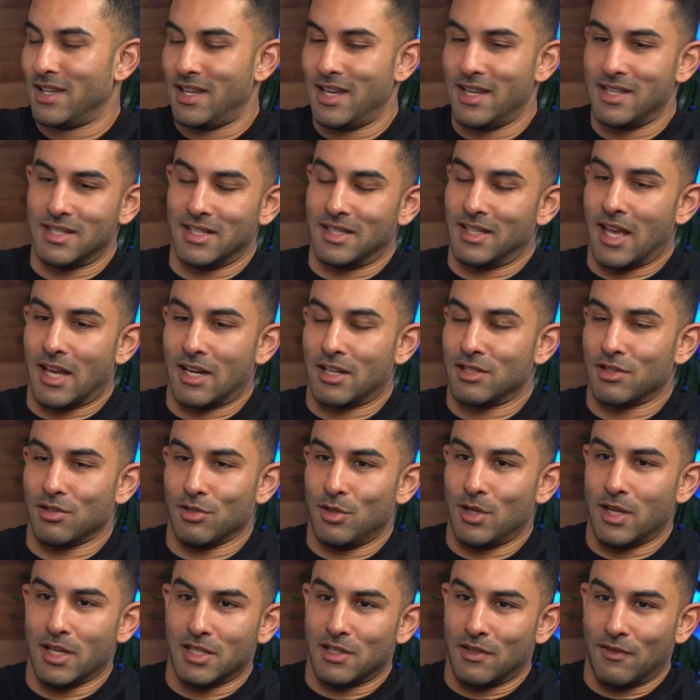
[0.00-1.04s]
Is it not until
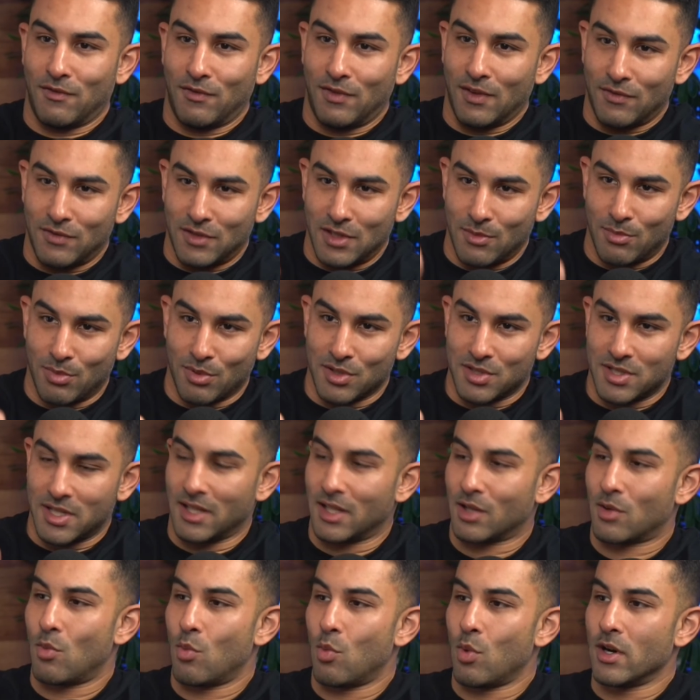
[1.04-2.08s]
you get to 50%?
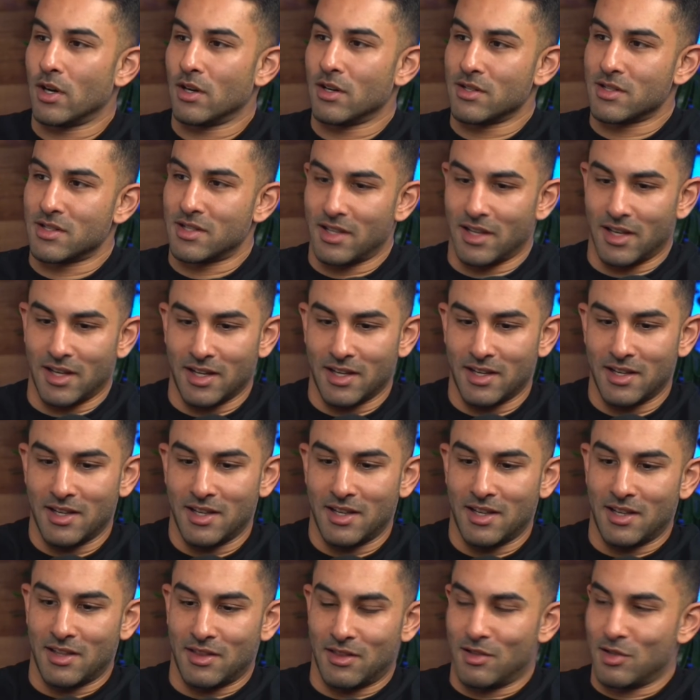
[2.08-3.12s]
Like, where is the
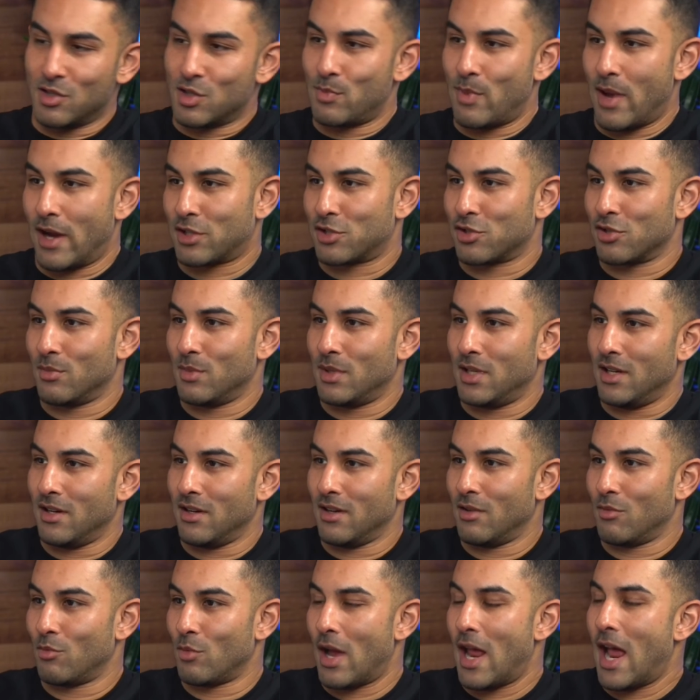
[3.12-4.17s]
the spectrum
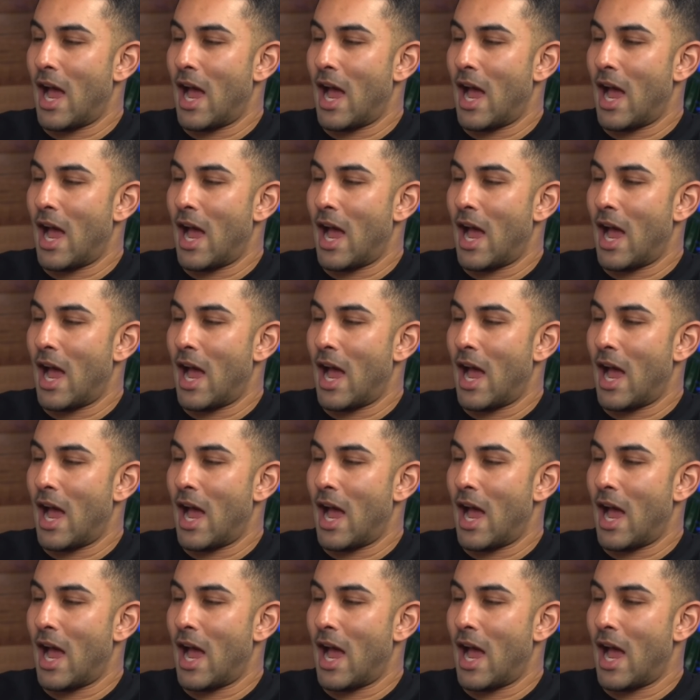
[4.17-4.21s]
here?